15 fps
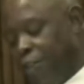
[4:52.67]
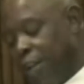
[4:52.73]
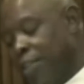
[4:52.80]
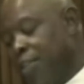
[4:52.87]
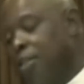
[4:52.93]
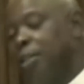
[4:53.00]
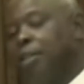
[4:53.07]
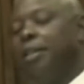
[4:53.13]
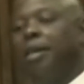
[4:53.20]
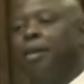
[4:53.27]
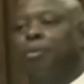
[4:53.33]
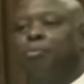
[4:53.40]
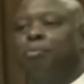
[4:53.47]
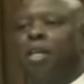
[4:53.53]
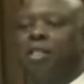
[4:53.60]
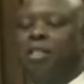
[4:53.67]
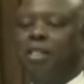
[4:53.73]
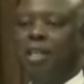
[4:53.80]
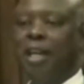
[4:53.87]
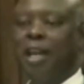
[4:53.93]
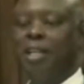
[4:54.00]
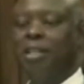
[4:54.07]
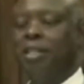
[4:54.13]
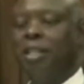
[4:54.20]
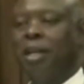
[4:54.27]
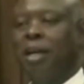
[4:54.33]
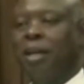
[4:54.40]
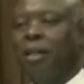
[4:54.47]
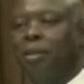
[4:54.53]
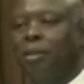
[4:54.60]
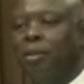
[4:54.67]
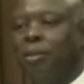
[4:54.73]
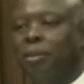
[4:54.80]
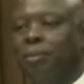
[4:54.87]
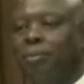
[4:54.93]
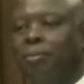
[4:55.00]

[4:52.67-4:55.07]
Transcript: the facts in the present case are